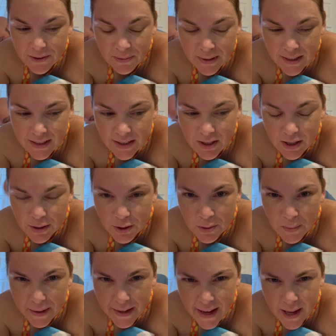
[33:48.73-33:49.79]
it was Doctor
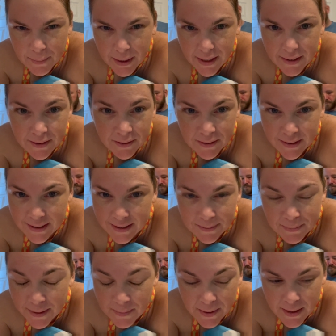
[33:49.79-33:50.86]
Miami, or
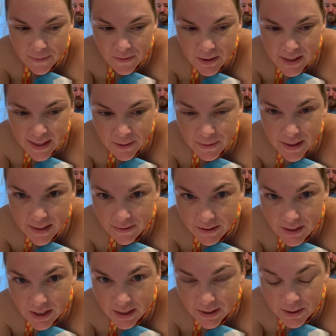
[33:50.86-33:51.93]
might be confusing that with a different
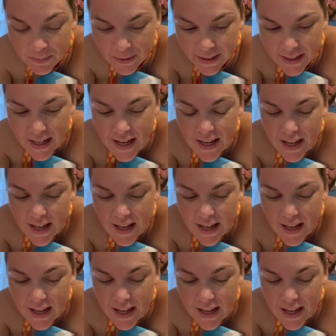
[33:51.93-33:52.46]
doctor, but